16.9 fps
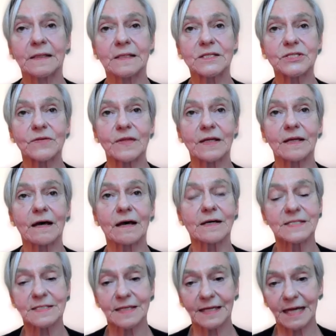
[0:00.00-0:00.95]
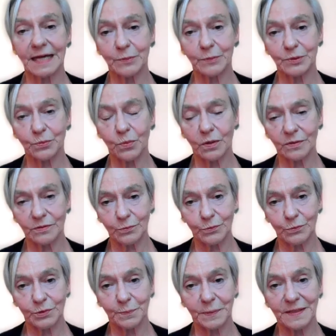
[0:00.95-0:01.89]
So the last thing I would
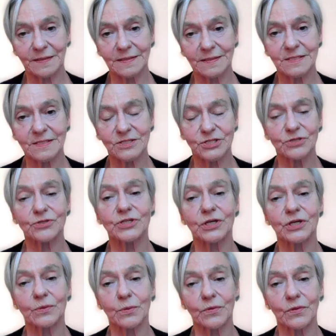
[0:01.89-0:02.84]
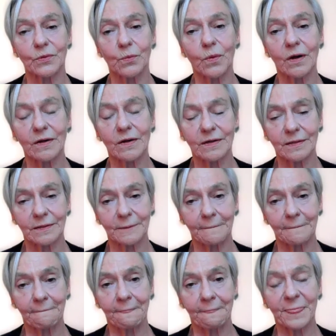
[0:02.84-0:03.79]
want would be the studio or the work
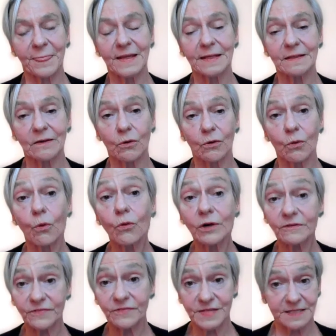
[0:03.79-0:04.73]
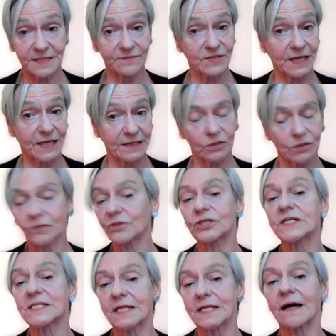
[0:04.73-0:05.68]
that all of us have done, not
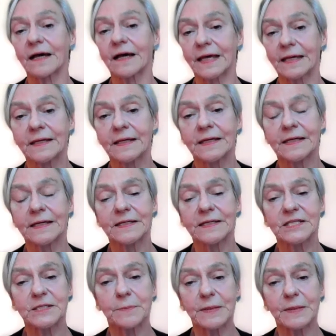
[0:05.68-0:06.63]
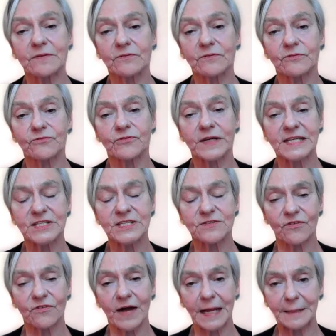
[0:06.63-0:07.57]
just I, to be
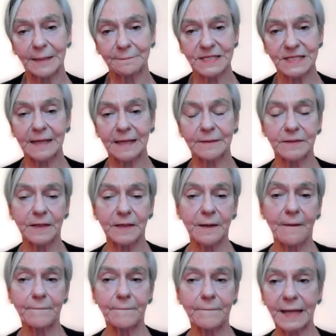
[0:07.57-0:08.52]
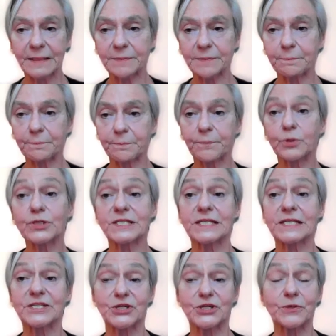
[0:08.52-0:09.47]
freeze-framed and
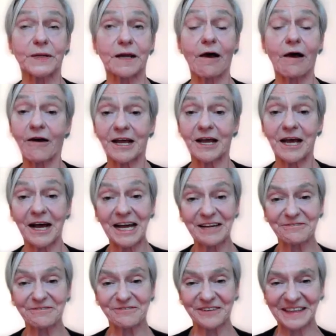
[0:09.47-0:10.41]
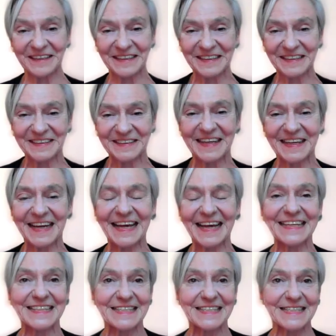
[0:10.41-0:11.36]
put into an archive
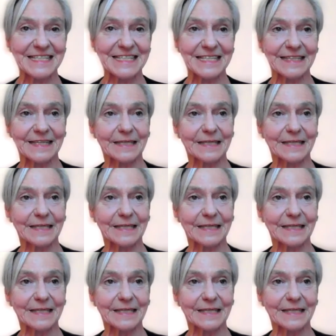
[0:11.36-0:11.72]
and